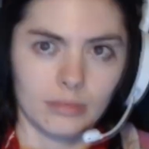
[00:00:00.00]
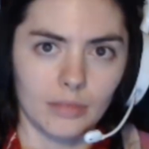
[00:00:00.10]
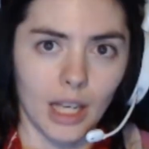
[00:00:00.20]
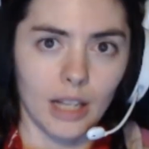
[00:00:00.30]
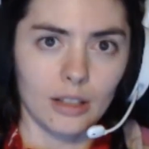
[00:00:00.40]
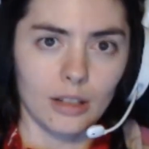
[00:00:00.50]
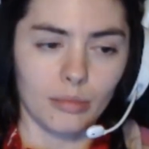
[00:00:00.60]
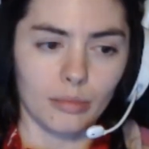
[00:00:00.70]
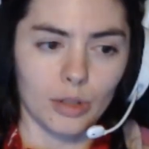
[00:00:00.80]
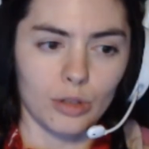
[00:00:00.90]
That's
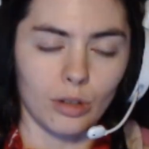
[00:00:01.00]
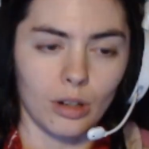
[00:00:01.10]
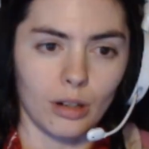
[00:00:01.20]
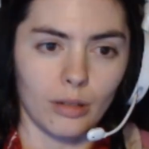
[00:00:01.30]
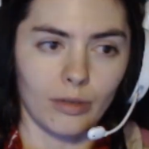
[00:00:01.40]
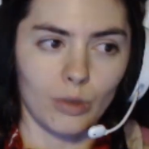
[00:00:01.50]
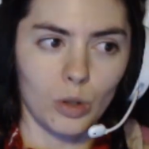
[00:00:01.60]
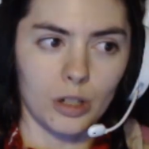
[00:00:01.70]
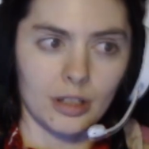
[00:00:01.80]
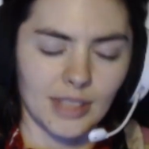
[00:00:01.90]
some strong
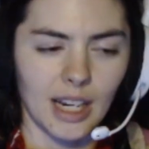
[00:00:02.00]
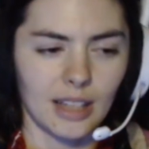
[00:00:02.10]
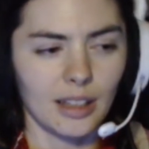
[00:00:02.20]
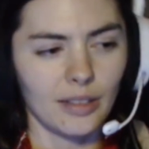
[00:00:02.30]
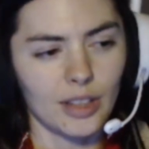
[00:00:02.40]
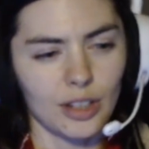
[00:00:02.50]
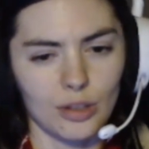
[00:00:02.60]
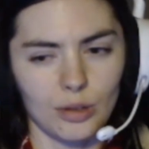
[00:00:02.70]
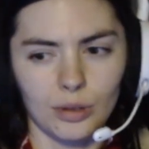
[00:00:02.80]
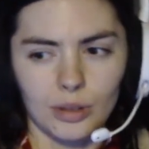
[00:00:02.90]
force. Yeah, I love the
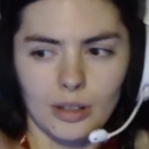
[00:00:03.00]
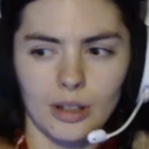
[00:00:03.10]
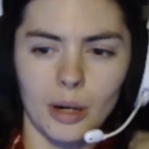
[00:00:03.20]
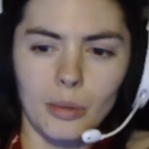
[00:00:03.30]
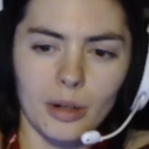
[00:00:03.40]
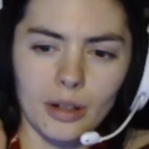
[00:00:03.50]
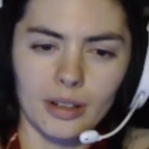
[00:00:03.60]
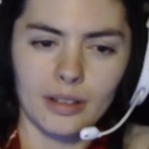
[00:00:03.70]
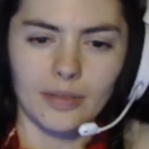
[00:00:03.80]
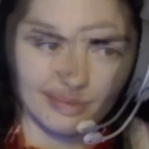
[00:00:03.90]
shoulder armor.
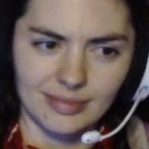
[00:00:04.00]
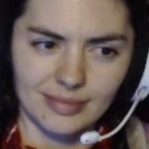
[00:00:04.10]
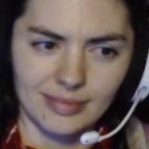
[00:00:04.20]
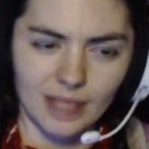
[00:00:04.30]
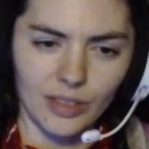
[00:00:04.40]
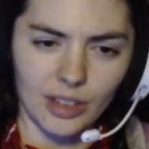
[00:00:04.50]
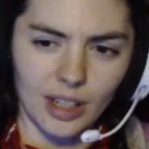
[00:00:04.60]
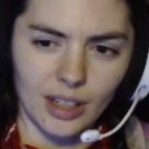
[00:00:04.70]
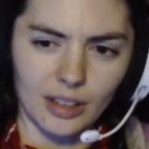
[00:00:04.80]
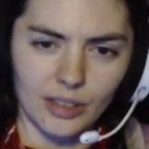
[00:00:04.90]
I love a
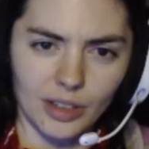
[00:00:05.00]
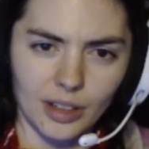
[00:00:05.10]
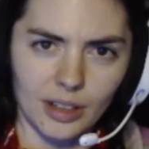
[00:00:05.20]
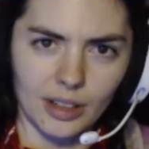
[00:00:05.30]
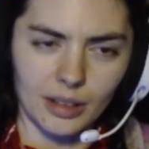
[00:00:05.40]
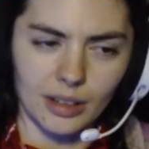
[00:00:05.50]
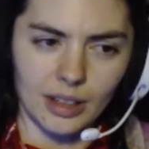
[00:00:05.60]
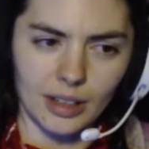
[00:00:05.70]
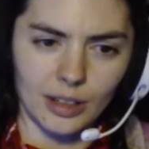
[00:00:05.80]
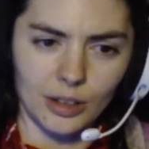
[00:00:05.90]
lot of different
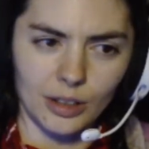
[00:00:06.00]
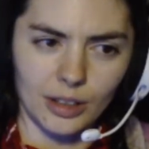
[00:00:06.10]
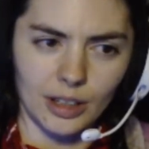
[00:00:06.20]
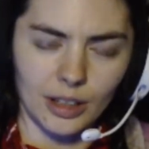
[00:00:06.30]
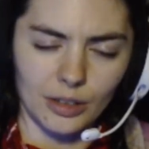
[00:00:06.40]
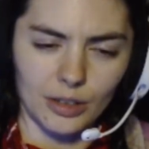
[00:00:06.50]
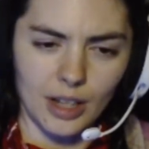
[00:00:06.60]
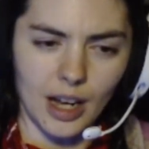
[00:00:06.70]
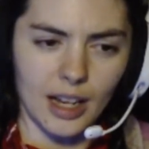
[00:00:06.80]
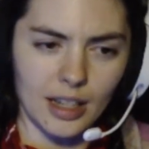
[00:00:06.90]
characters.
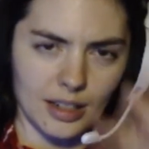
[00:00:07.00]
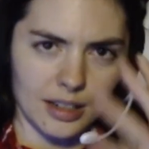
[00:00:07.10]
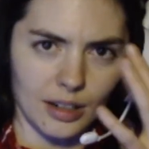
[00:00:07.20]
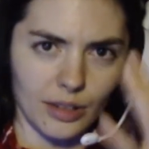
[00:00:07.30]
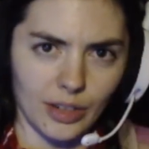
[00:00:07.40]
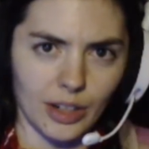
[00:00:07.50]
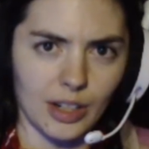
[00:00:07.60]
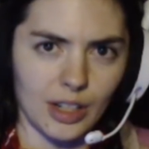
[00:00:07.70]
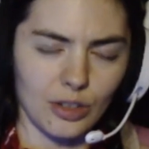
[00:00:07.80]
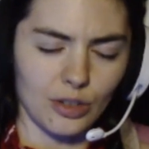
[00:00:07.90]
Eyes are
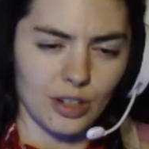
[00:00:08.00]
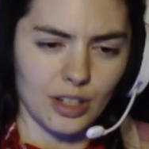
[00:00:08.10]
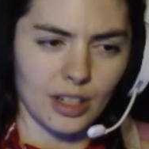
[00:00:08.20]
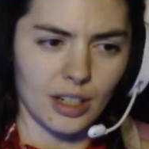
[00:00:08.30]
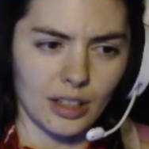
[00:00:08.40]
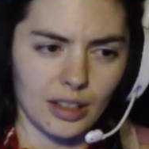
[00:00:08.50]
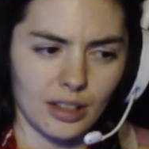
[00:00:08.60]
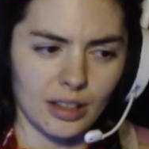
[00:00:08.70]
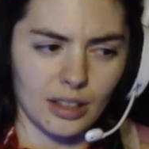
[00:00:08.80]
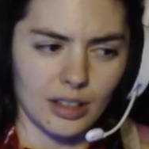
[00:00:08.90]
very interesting in
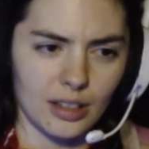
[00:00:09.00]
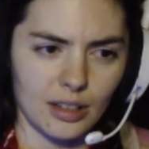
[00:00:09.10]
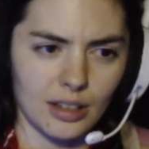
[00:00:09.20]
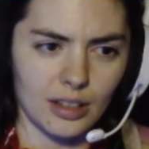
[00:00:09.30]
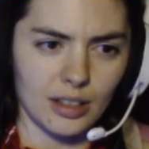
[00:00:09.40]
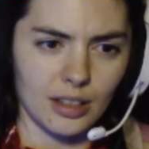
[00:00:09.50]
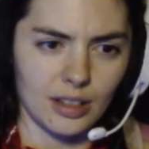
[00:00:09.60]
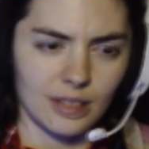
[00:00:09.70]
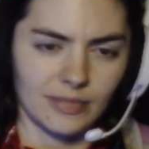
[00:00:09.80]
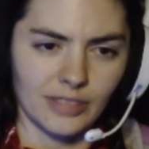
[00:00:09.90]
this series.
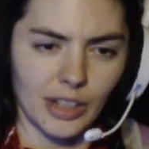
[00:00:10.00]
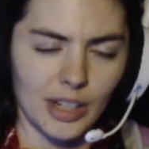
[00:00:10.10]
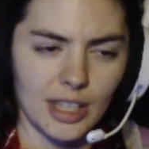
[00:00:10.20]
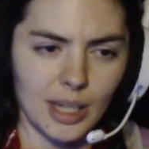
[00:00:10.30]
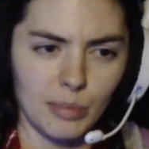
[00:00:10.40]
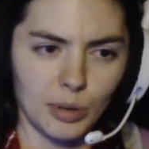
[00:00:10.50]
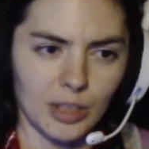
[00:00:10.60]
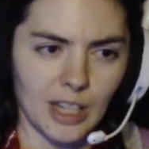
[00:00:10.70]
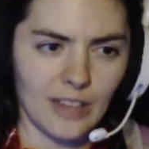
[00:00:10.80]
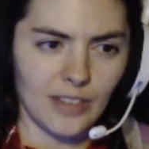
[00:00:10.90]
Very temple
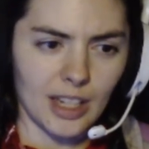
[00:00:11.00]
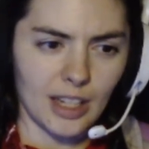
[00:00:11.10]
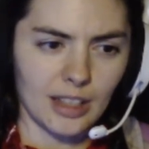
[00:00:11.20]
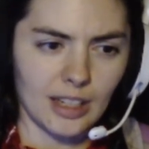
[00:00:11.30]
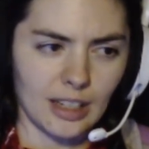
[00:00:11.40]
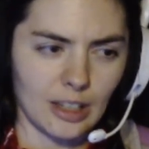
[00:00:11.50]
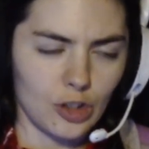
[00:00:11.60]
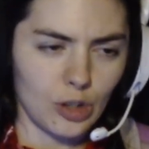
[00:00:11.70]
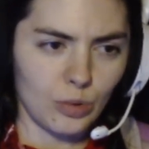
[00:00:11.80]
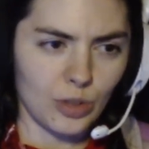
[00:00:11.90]
divey, Indiana
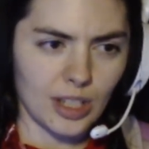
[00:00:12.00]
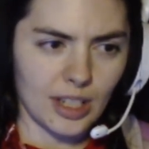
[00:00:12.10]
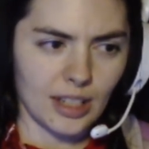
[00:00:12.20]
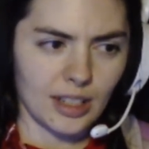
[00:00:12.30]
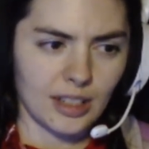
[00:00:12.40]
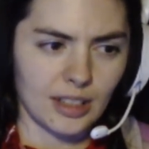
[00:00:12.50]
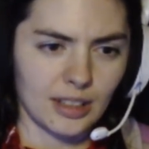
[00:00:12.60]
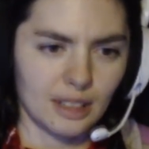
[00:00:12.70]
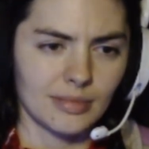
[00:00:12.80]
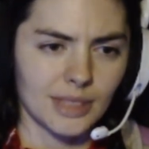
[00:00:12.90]
Jonesy.
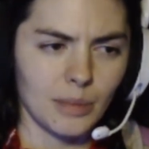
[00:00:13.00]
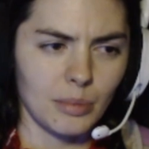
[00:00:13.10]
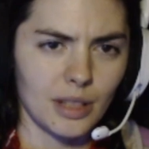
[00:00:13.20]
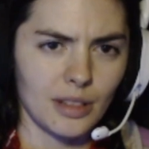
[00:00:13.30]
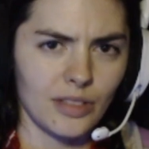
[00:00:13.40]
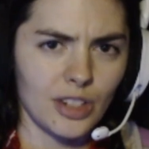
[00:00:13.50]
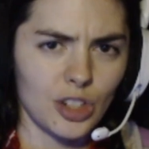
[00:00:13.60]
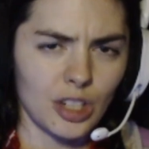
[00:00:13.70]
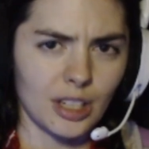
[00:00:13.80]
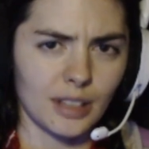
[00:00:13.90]
Something's
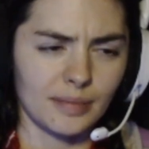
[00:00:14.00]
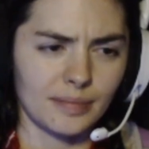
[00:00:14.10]
fishy.